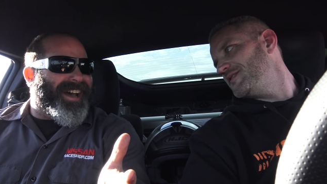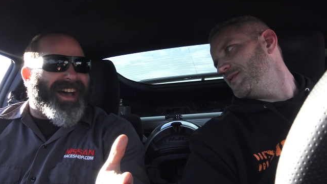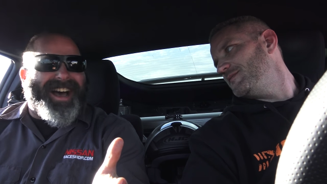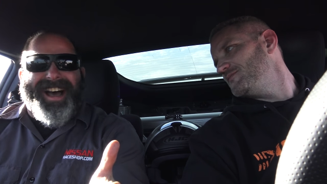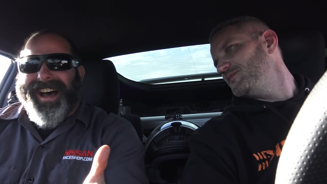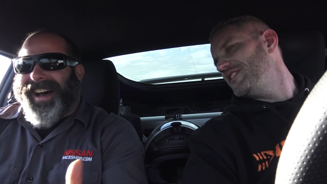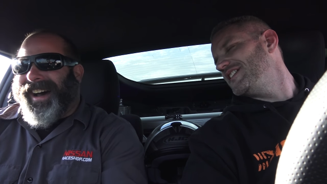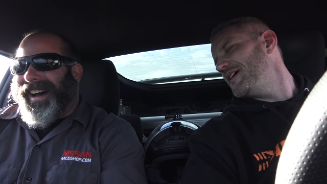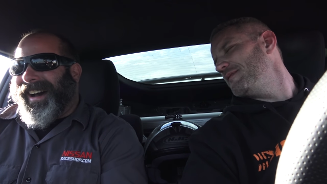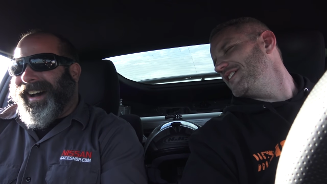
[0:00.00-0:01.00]
Speaker 1: and then you
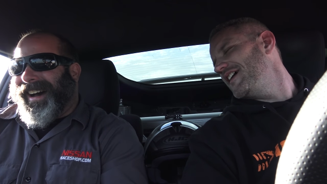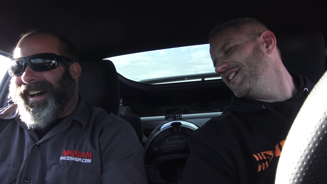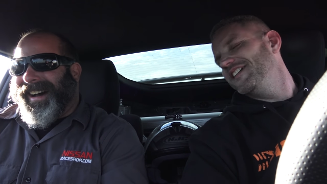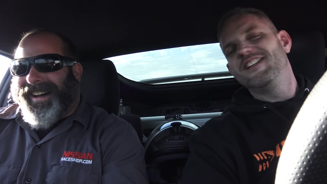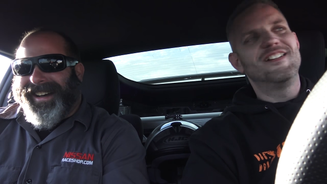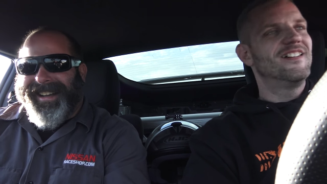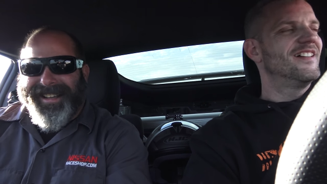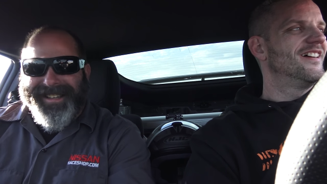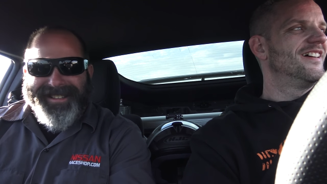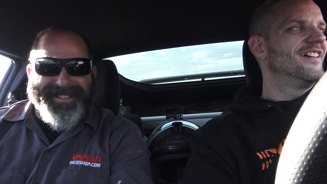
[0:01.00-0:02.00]
can tell me later.
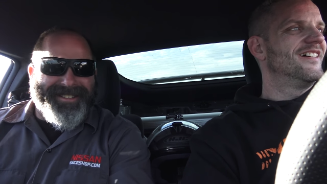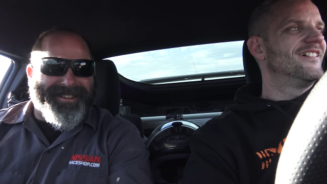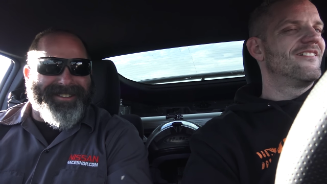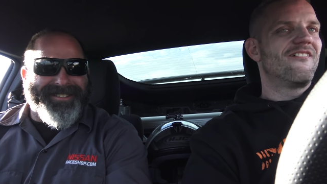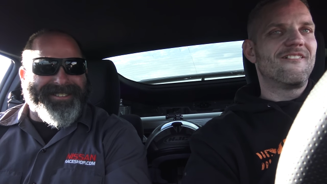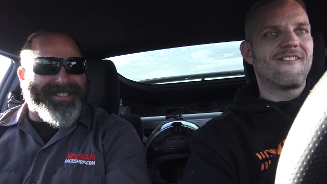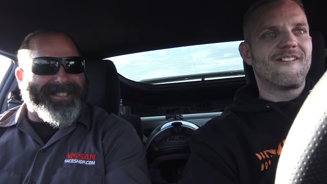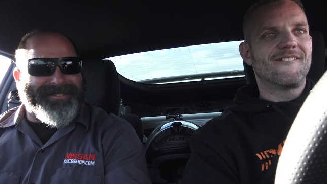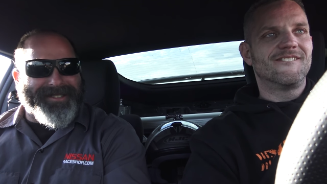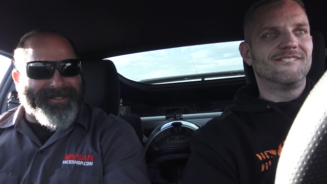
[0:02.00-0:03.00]
The car looks
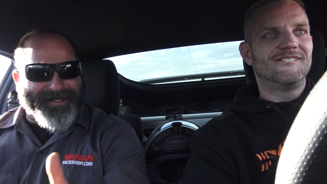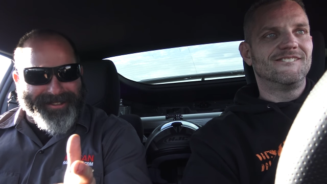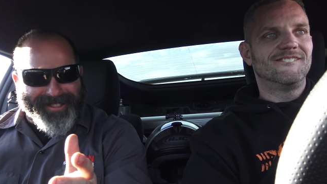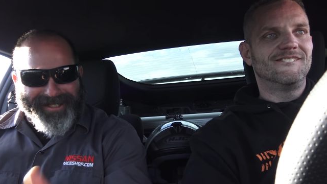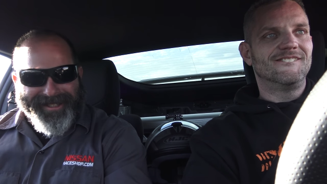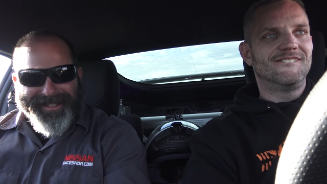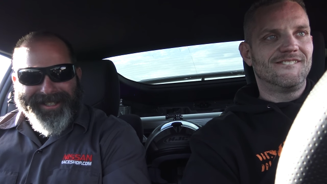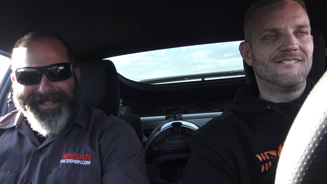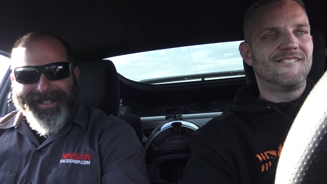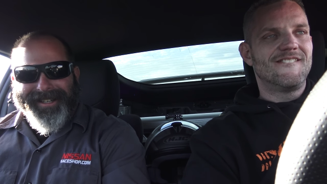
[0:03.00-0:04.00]
like it's been doing great.
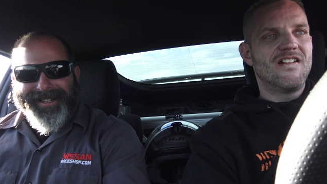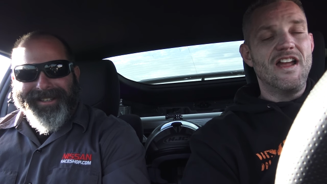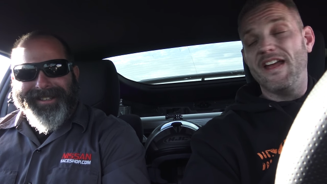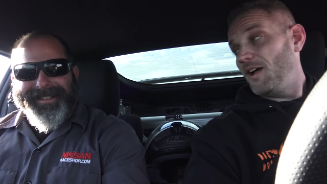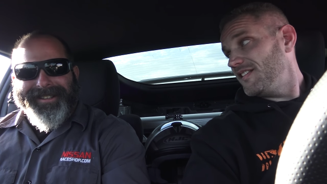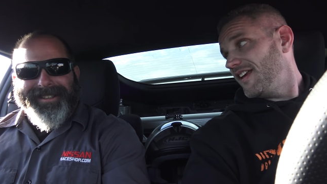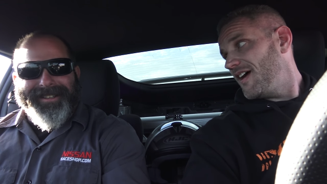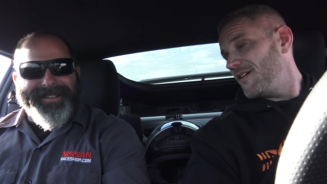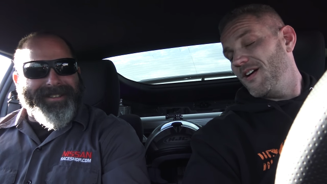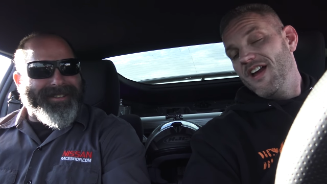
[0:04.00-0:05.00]
Uh, it held
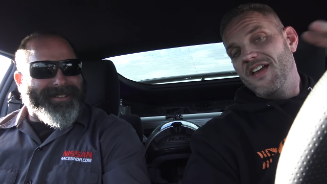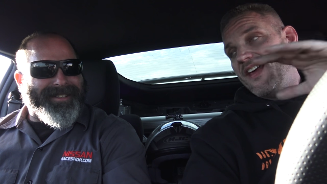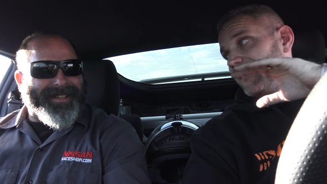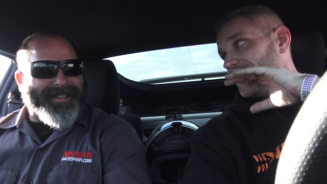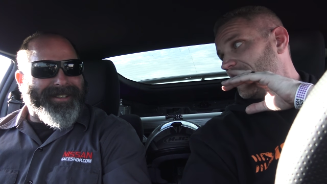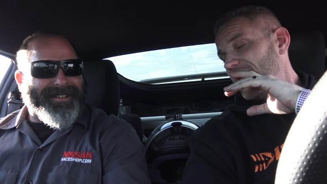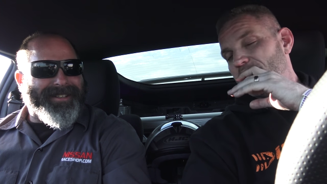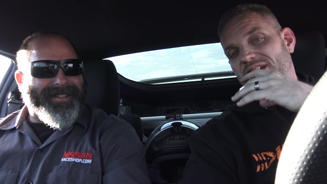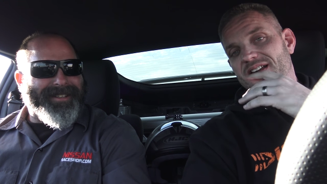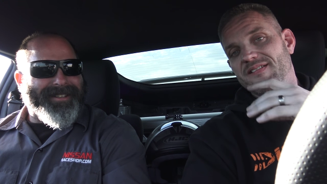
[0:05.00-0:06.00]
together. Yeah. That's the
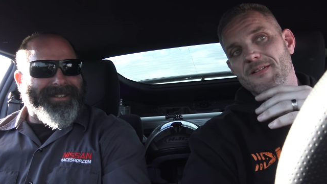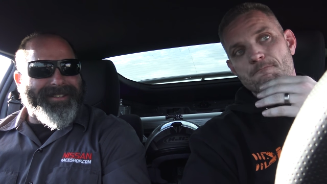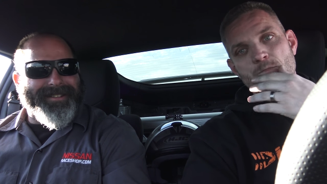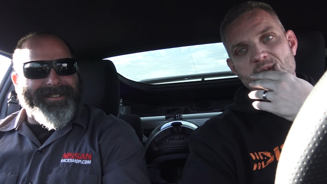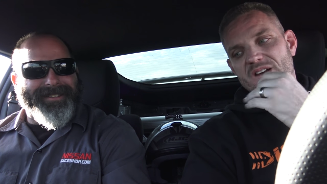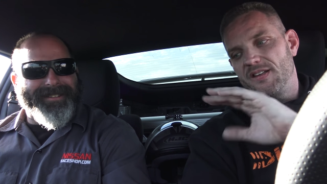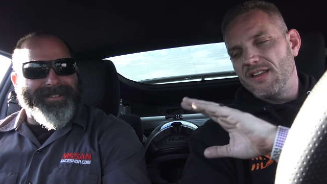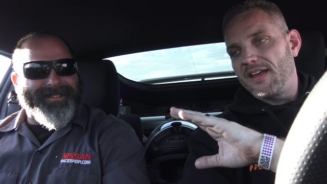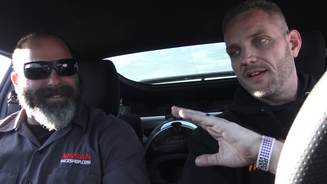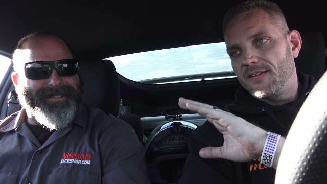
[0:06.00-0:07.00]
thing, because
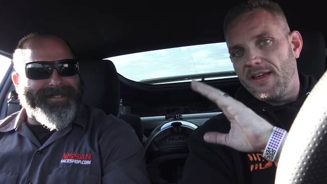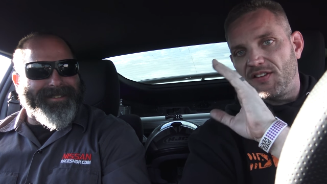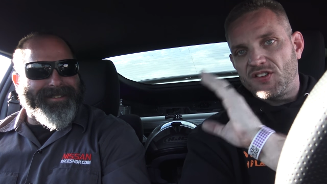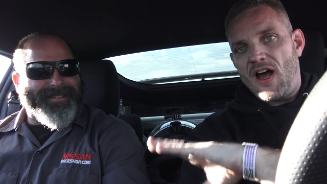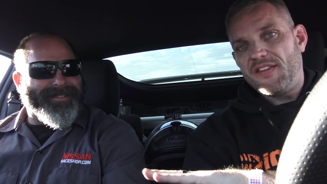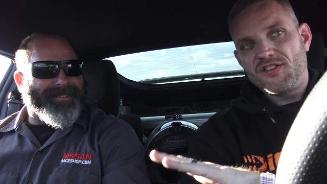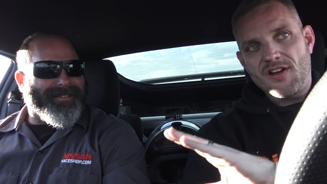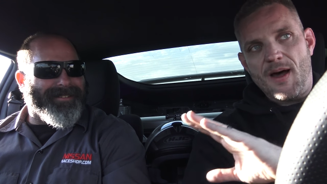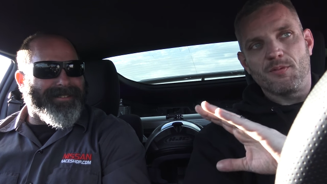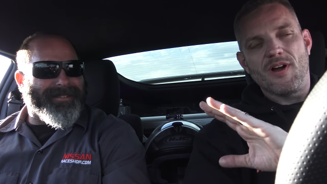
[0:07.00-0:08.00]
like like Scott's
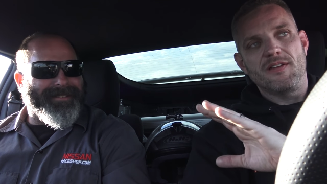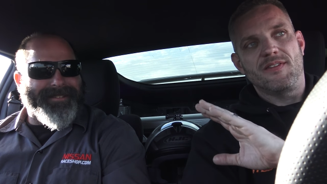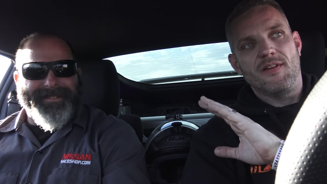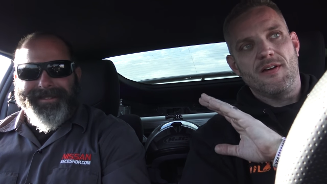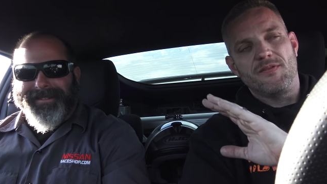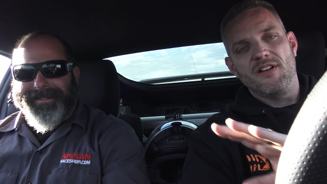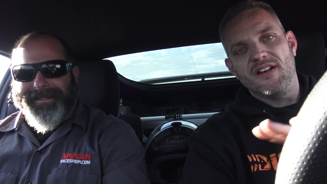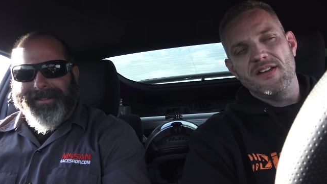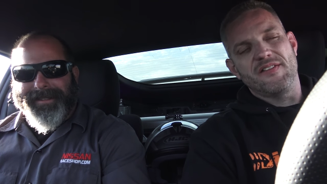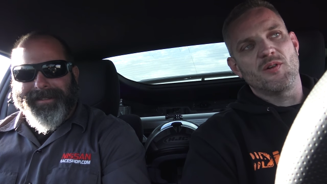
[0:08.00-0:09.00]
shop, right? The
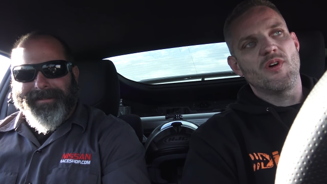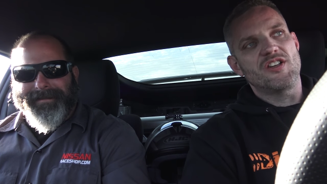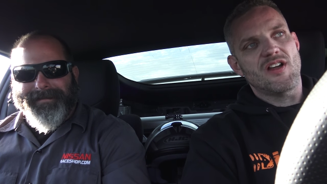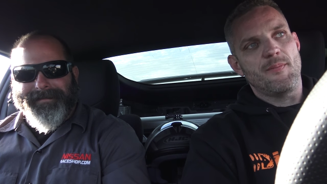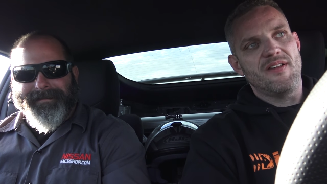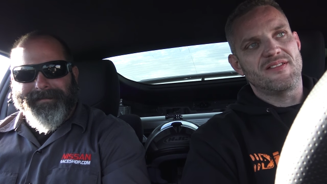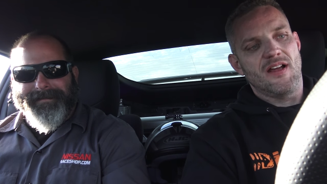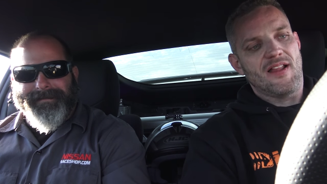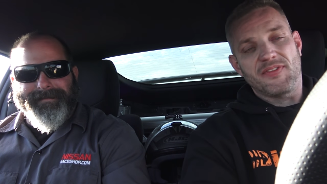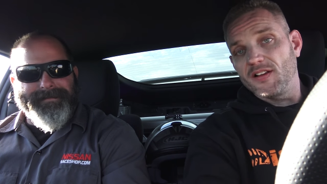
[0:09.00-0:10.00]
Fontana Nissan race shop has
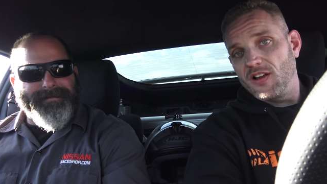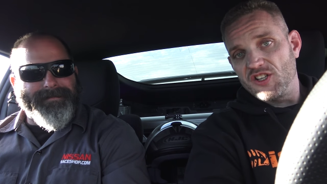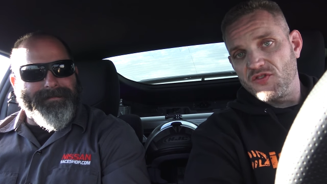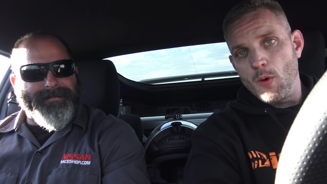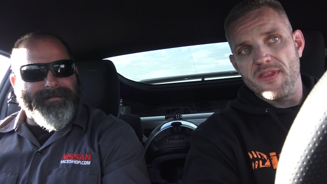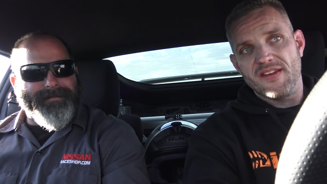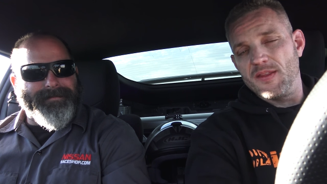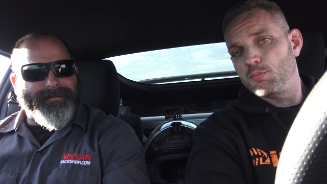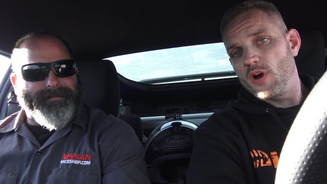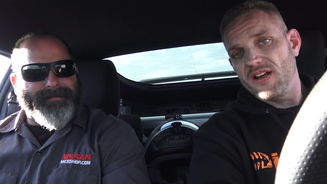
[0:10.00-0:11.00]
done like the clutch for me. They did
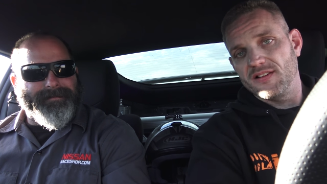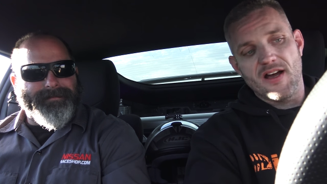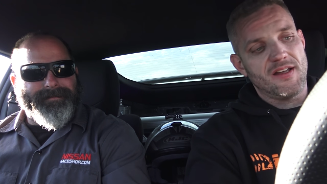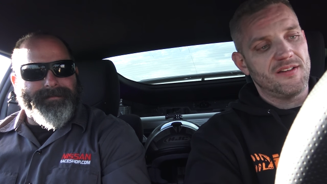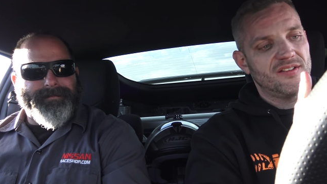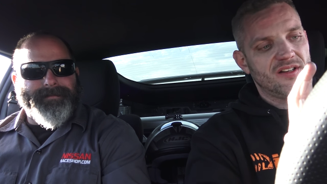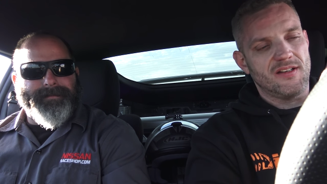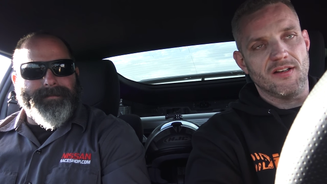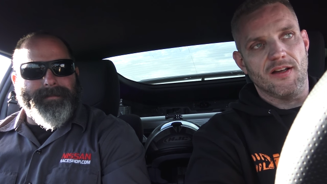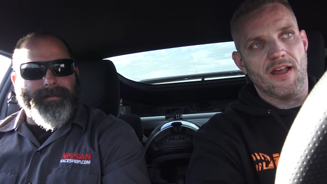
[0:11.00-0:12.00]
the brake lines
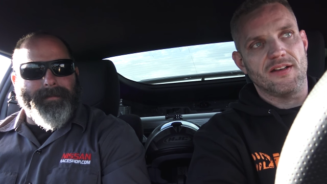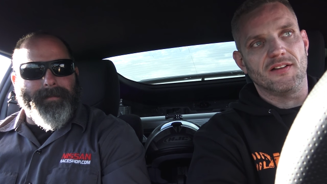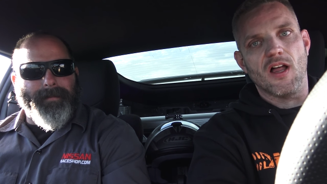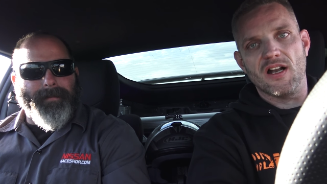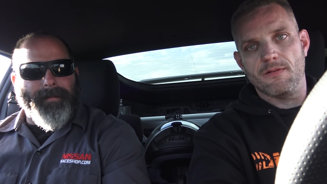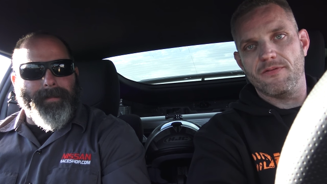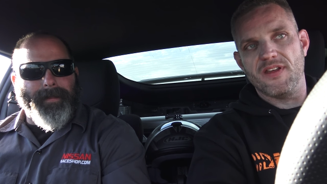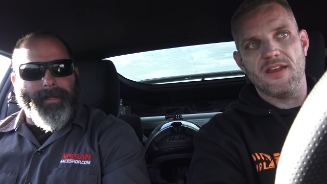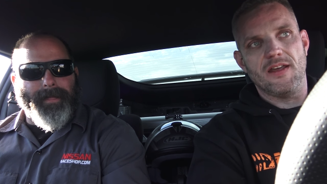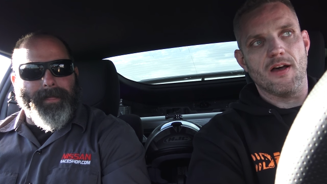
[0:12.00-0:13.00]
and and a lot of
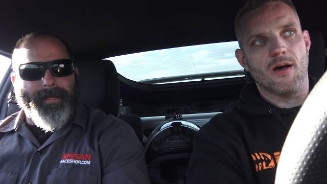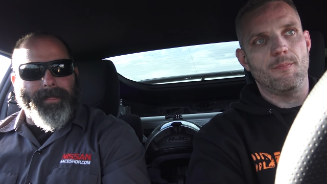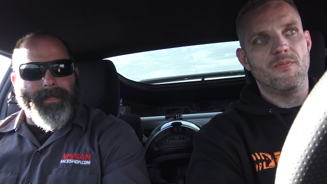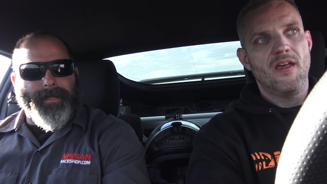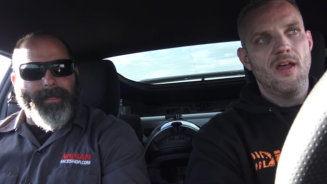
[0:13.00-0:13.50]
the um,